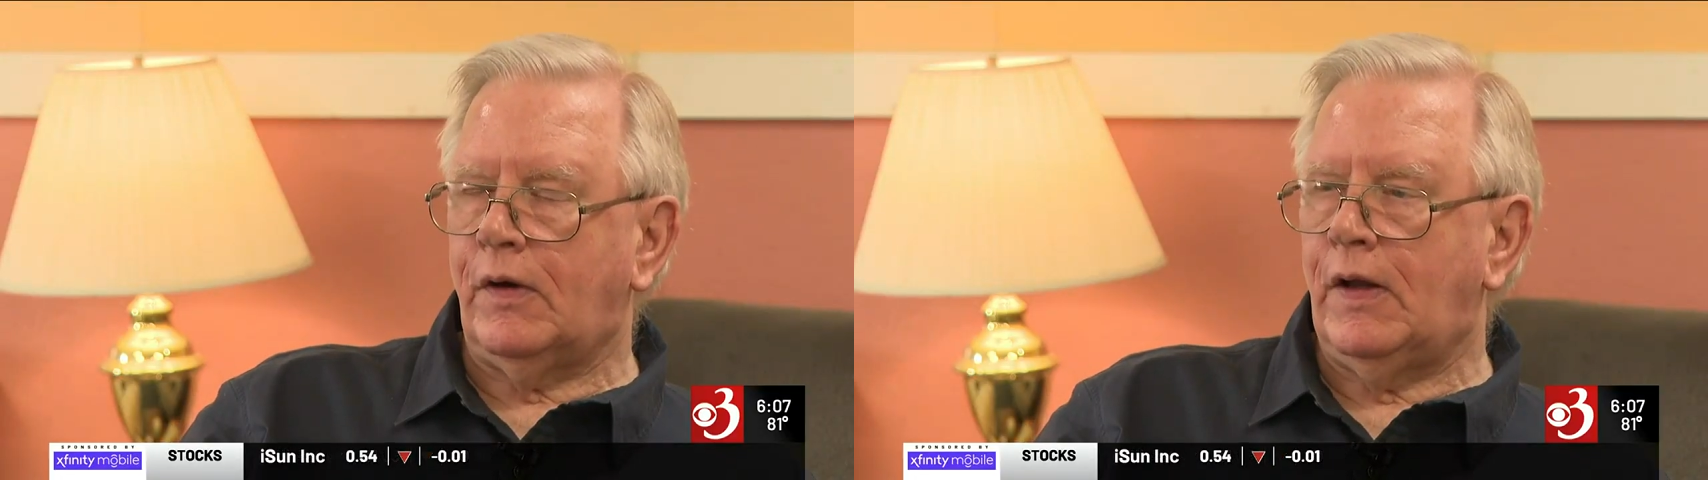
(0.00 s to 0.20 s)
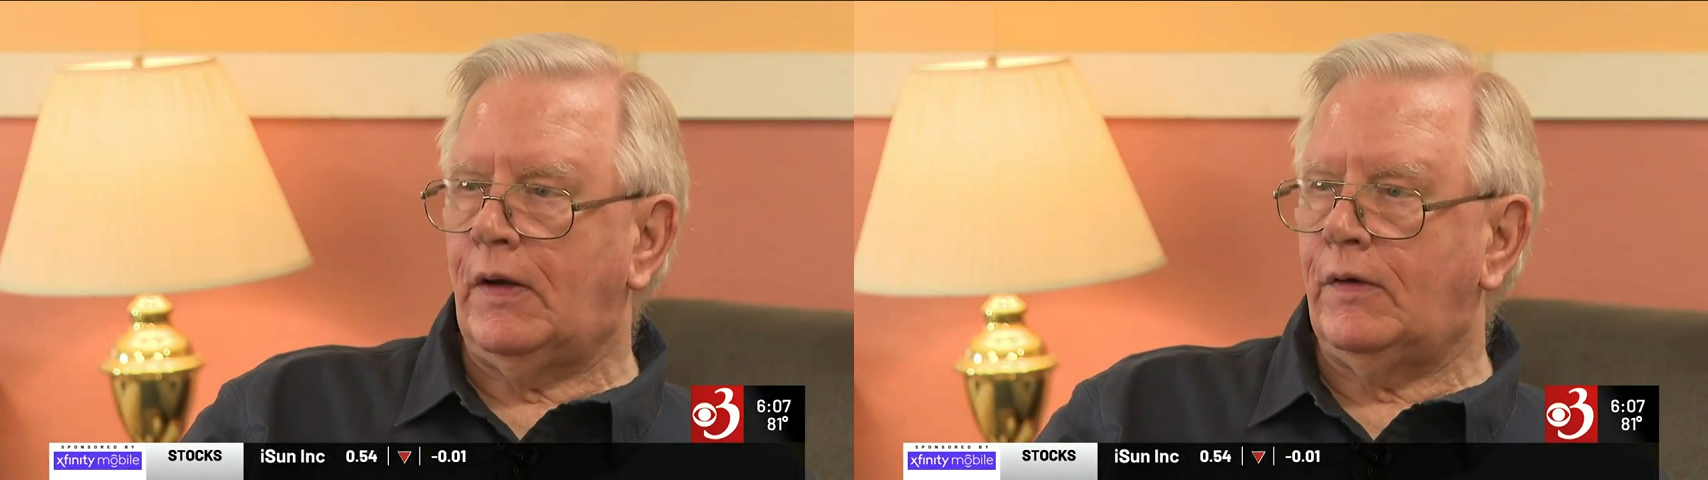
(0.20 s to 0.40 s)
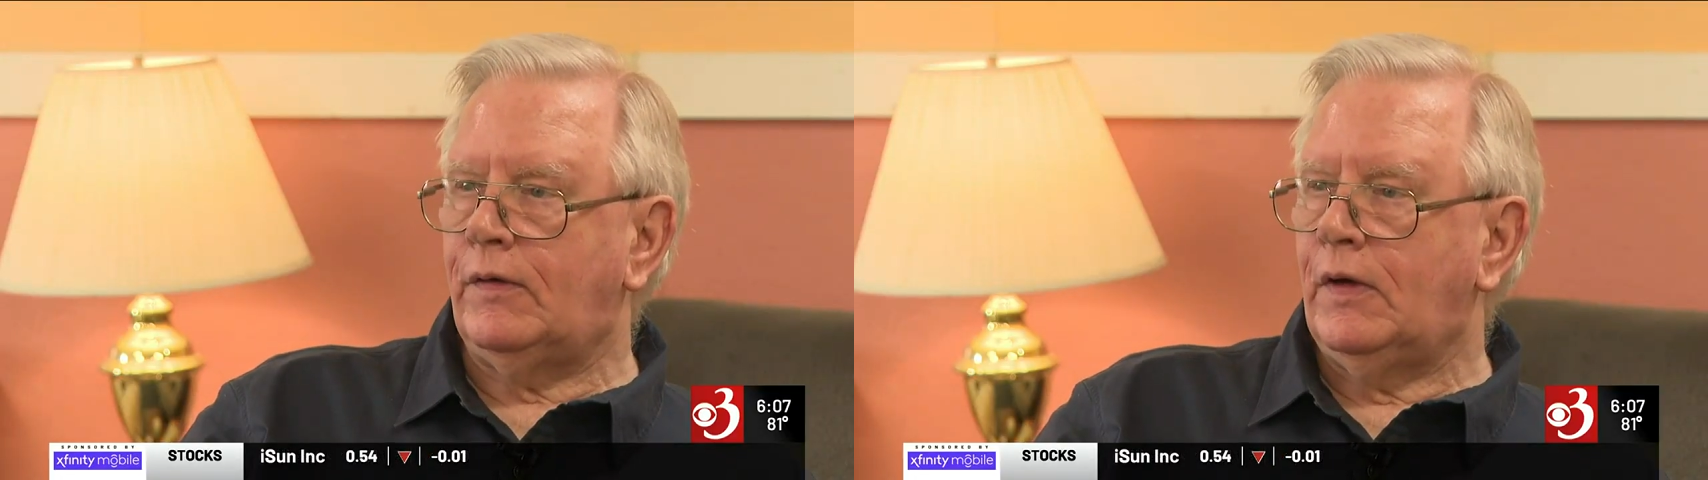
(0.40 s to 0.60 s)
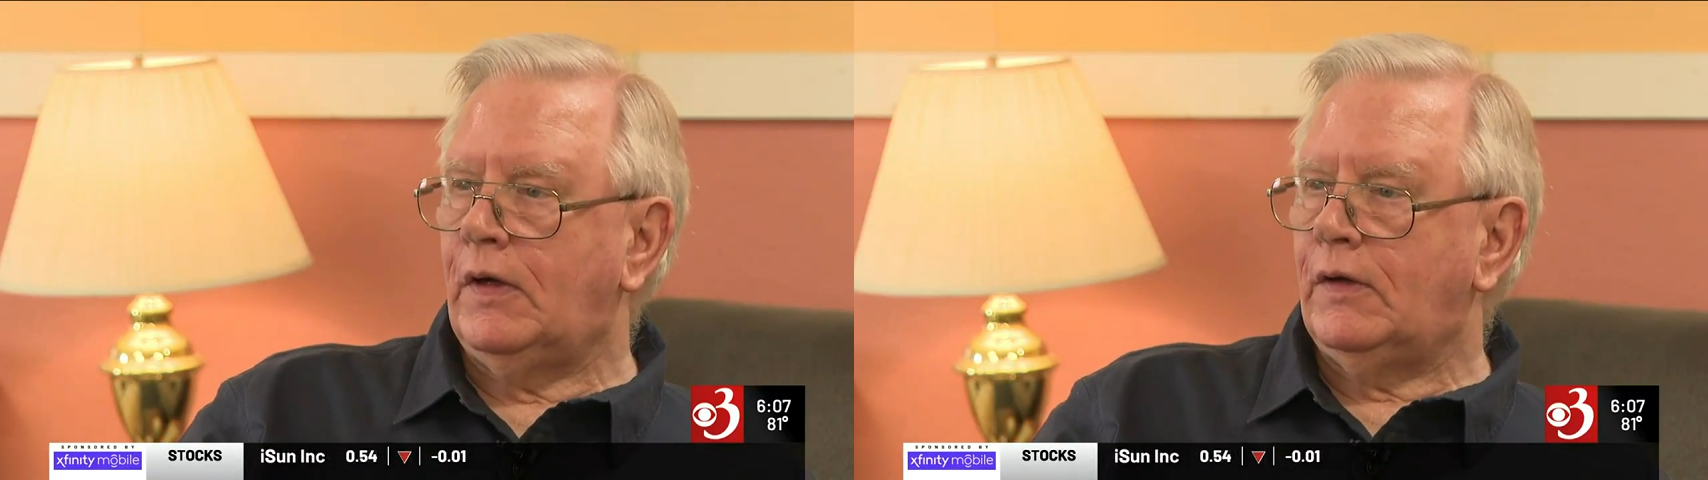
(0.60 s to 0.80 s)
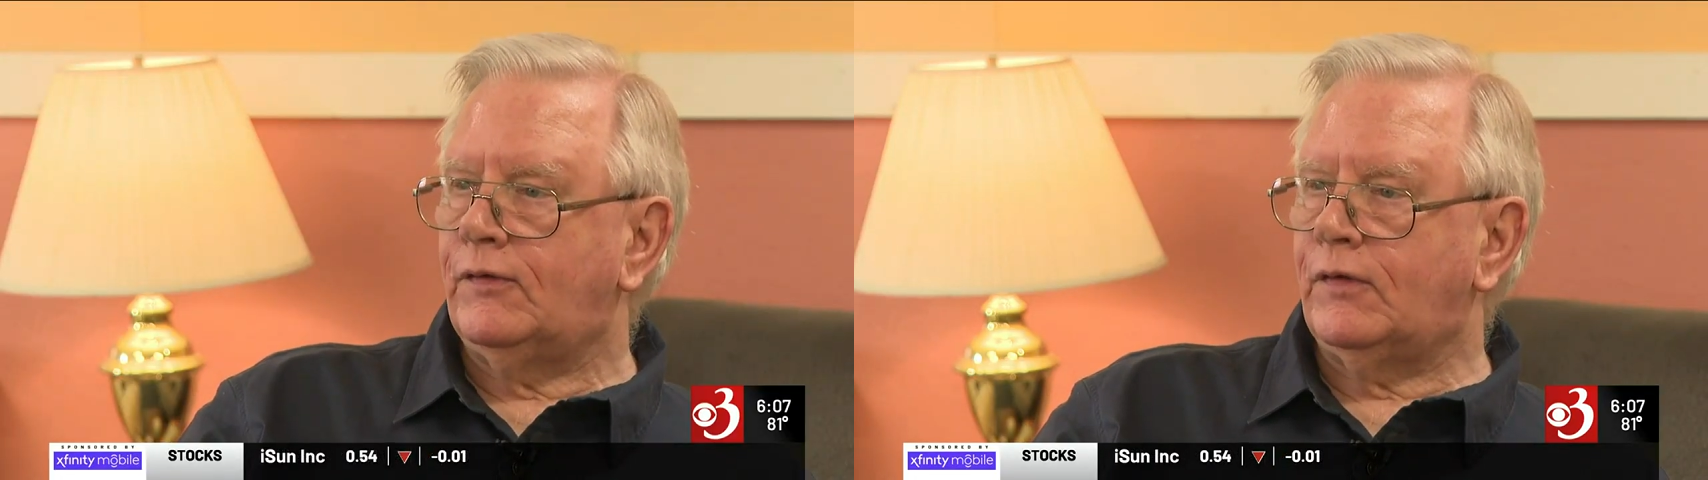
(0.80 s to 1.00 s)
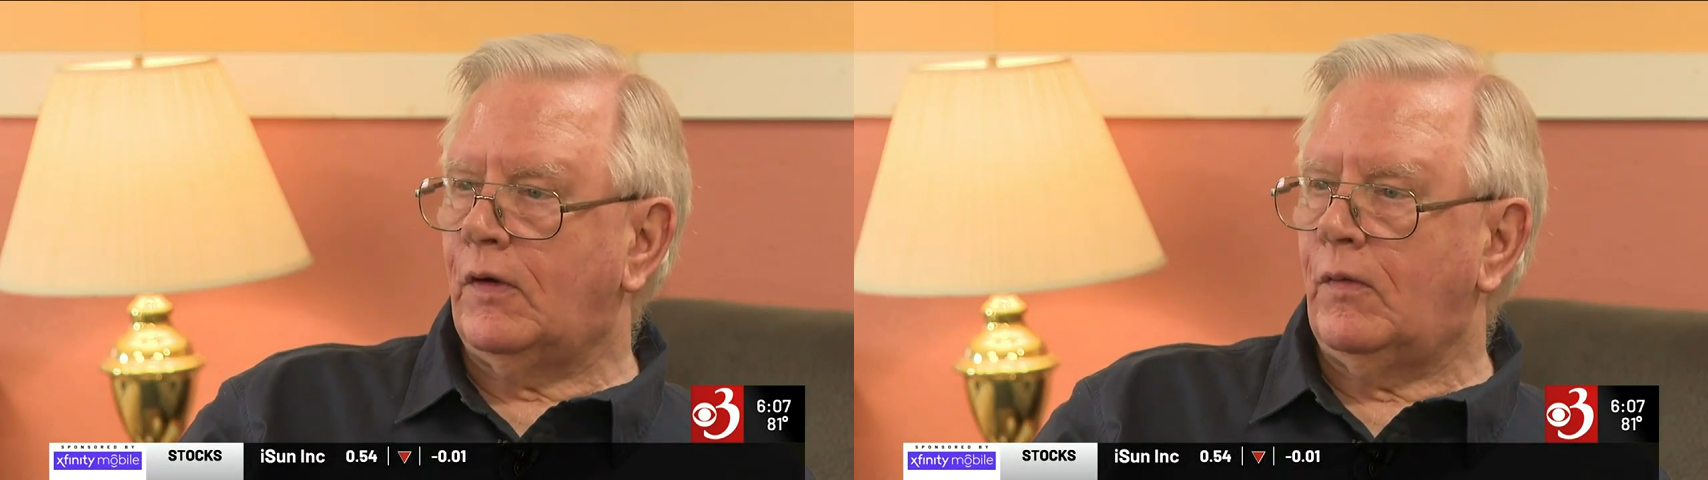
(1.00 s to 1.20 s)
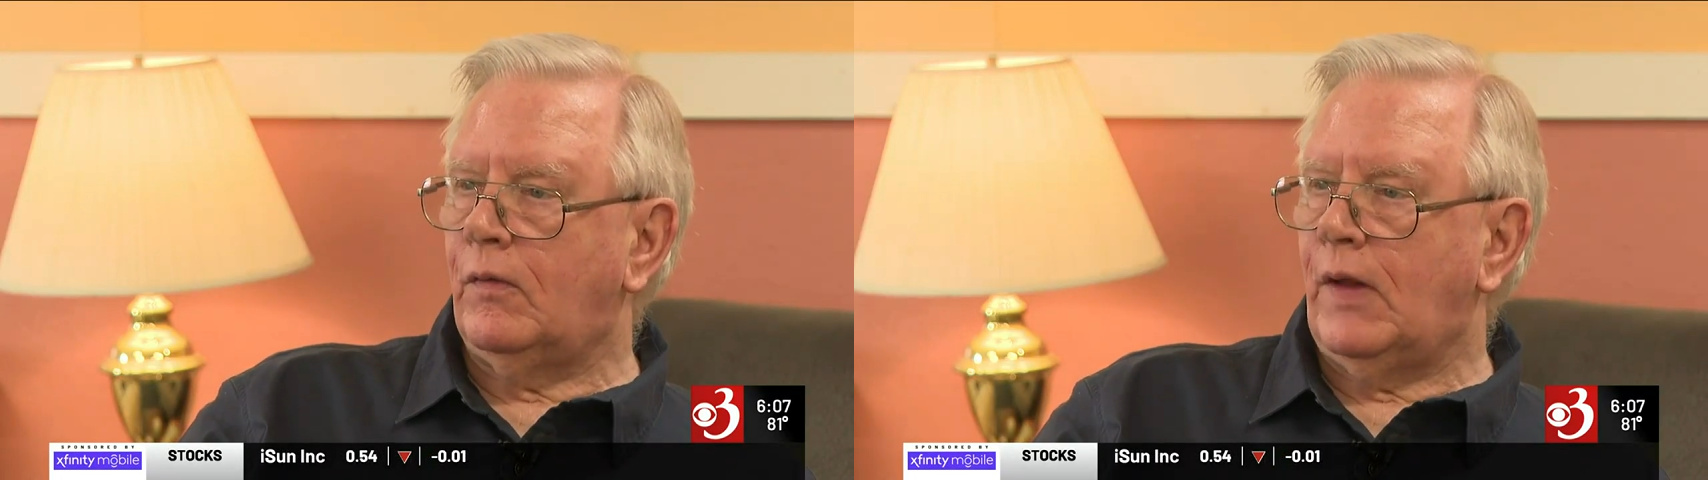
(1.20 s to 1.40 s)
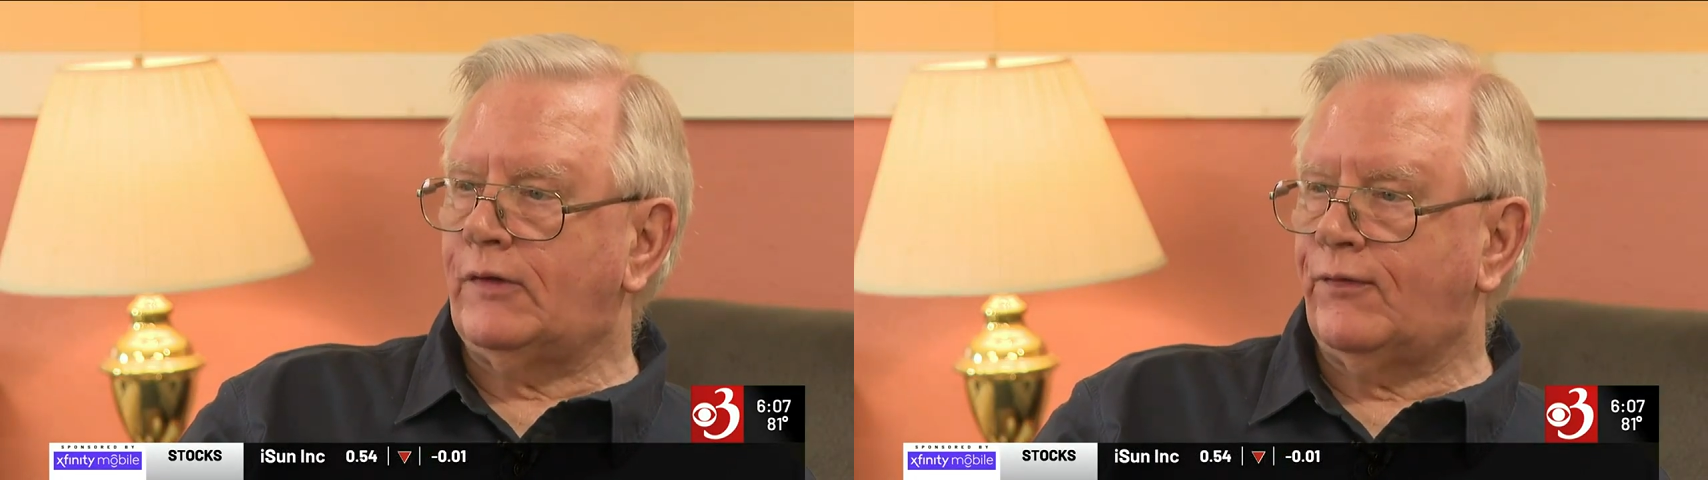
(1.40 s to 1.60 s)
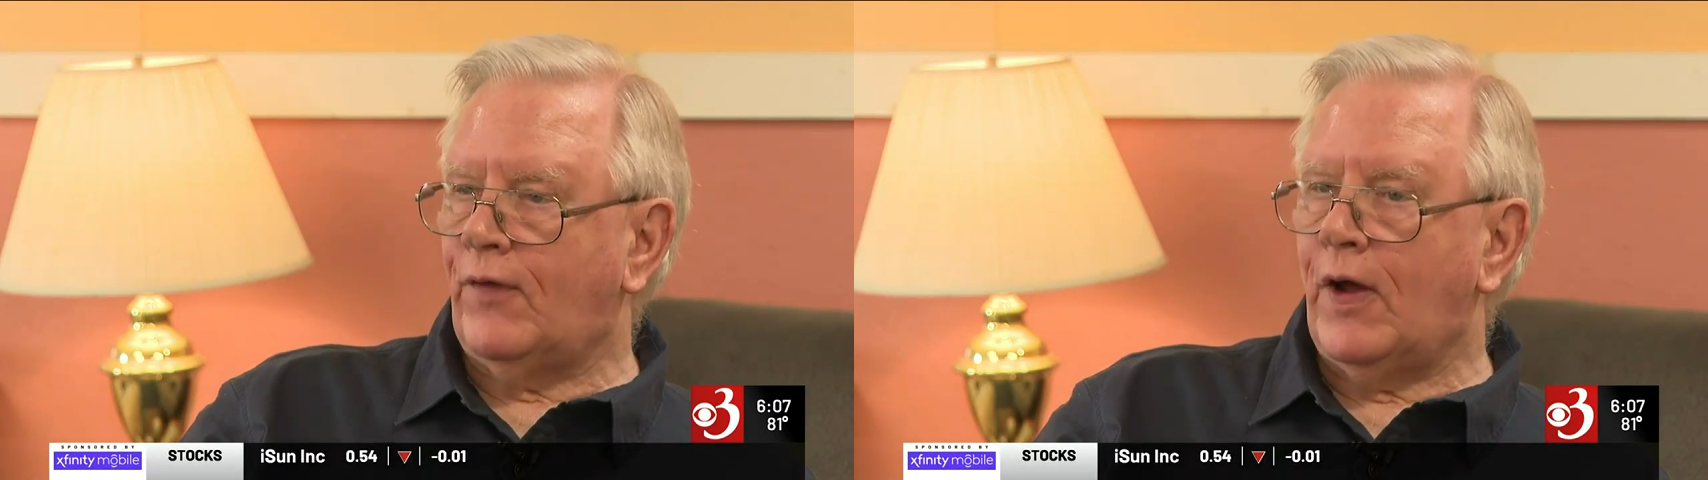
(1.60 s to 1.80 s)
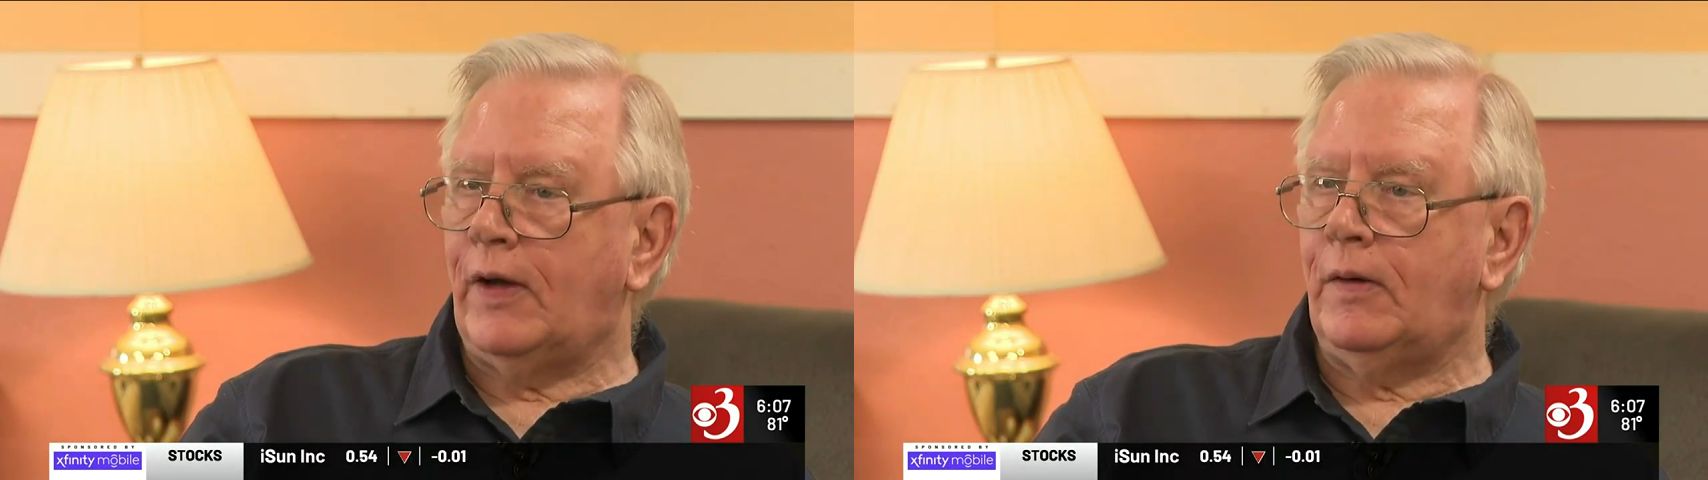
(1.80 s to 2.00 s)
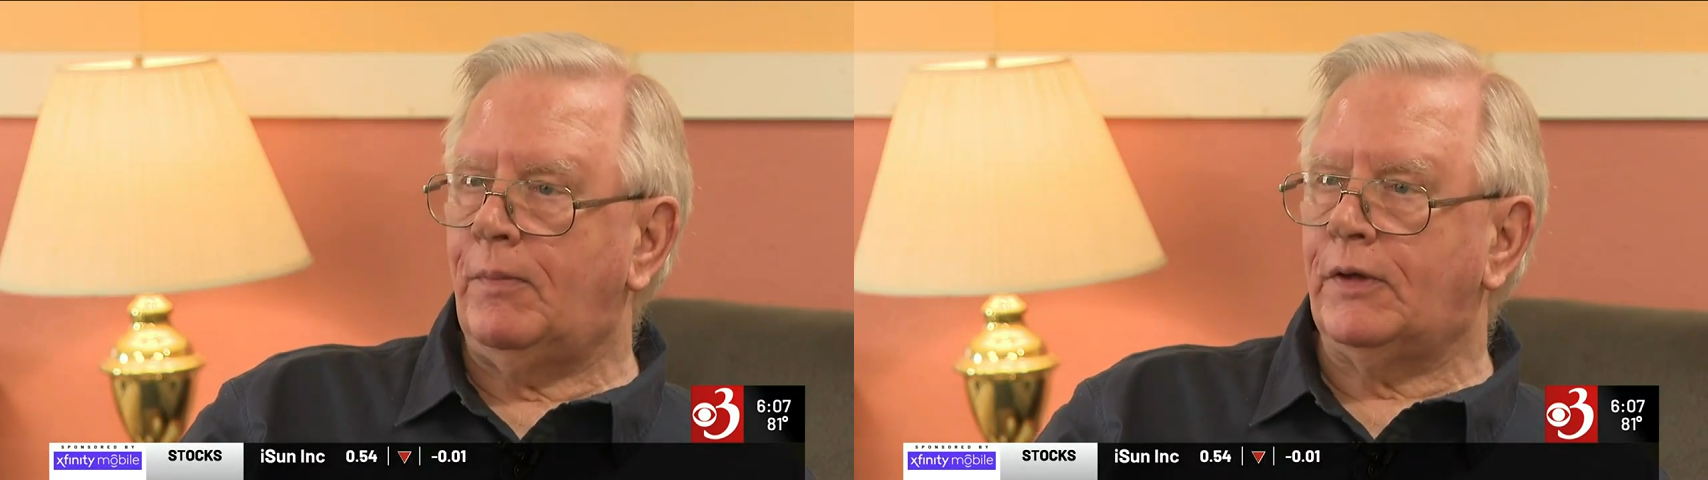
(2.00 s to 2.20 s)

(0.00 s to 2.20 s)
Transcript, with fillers: and so that's fine.